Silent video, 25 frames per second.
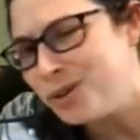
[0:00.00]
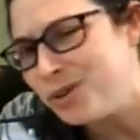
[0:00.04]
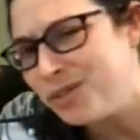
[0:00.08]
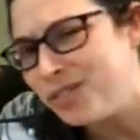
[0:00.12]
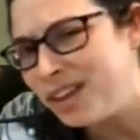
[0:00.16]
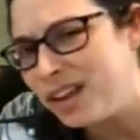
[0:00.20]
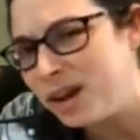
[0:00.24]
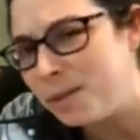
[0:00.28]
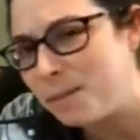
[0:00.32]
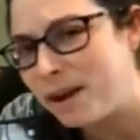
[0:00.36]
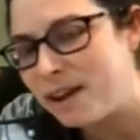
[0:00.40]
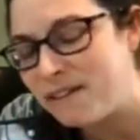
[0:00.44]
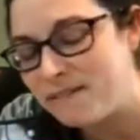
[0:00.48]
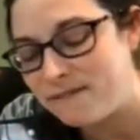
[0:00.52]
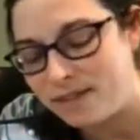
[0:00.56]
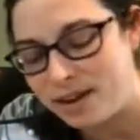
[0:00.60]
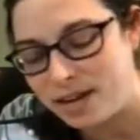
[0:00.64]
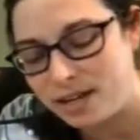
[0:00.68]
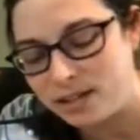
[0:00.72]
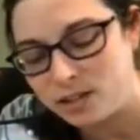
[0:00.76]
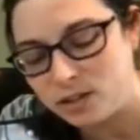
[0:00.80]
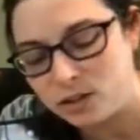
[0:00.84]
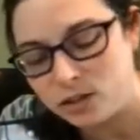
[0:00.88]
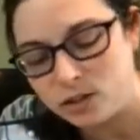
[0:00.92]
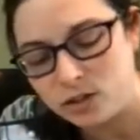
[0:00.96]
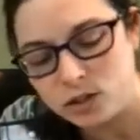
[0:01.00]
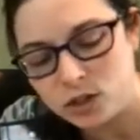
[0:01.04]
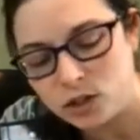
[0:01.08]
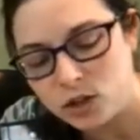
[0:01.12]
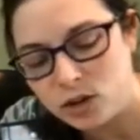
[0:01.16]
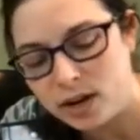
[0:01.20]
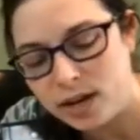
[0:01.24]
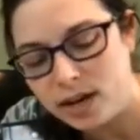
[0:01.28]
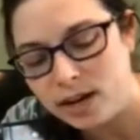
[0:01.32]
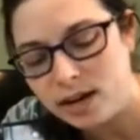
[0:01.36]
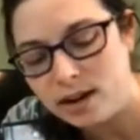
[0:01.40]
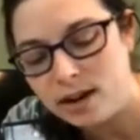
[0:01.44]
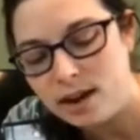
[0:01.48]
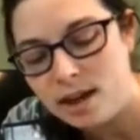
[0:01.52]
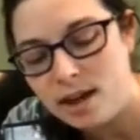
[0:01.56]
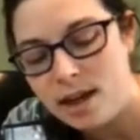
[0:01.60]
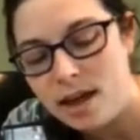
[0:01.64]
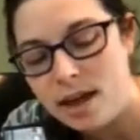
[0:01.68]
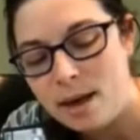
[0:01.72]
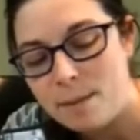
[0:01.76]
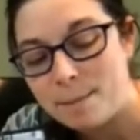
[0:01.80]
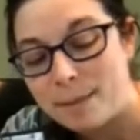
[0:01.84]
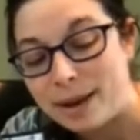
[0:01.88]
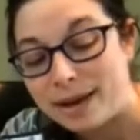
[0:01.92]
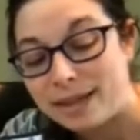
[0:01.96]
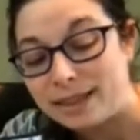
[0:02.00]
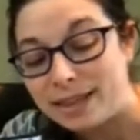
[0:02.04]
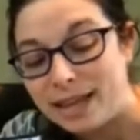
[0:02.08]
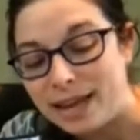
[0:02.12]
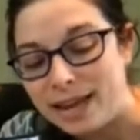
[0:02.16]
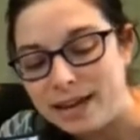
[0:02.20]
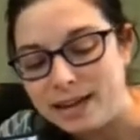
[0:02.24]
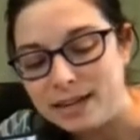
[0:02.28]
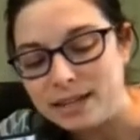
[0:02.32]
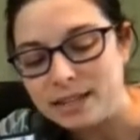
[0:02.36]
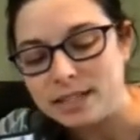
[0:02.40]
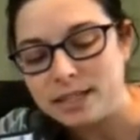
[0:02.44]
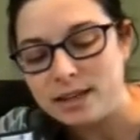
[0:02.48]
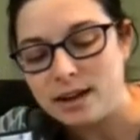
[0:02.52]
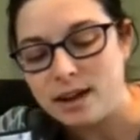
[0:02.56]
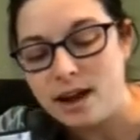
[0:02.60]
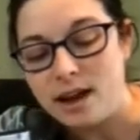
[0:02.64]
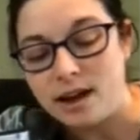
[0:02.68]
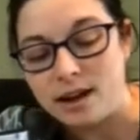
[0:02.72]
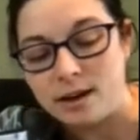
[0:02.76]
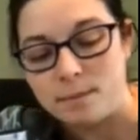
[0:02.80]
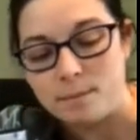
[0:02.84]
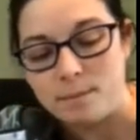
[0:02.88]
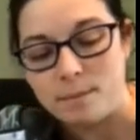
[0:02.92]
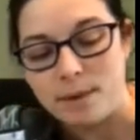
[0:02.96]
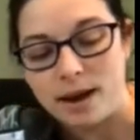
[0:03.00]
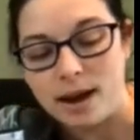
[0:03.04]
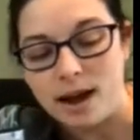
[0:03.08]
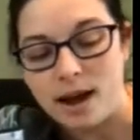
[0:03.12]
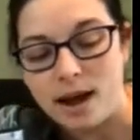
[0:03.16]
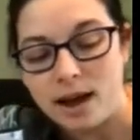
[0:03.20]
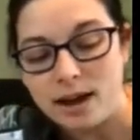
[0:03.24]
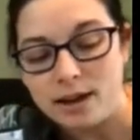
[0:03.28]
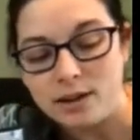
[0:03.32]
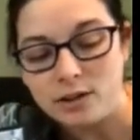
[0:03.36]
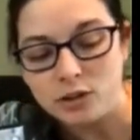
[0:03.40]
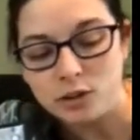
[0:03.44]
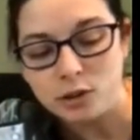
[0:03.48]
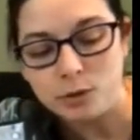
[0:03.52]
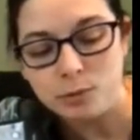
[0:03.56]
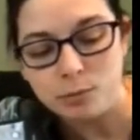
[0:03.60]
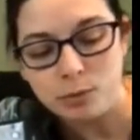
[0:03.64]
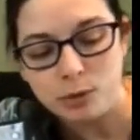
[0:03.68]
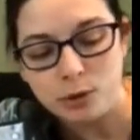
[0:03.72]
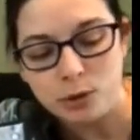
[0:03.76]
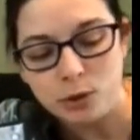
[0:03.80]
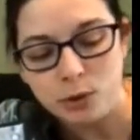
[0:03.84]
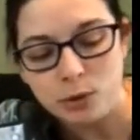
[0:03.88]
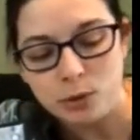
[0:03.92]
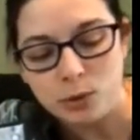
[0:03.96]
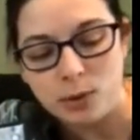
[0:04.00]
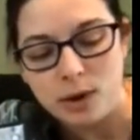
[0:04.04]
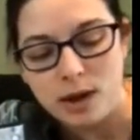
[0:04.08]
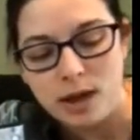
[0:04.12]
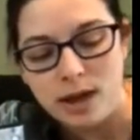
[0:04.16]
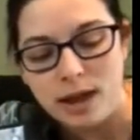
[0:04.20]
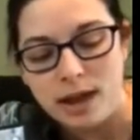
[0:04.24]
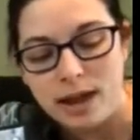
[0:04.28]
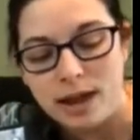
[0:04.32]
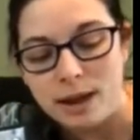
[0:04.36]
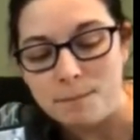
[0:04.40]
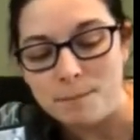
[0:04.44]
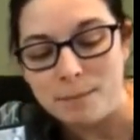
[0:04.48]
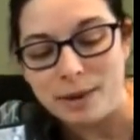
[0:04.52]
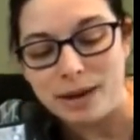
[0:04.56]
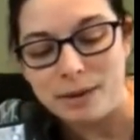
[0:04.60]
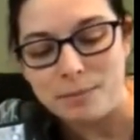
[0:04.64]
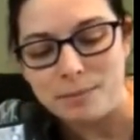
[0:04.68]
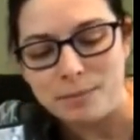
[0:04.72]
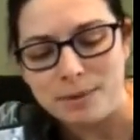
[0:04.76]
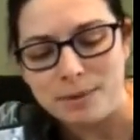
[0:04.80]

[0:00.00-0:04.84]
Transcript: you think my face looks green? My leg is cut, my eyes are blue. It might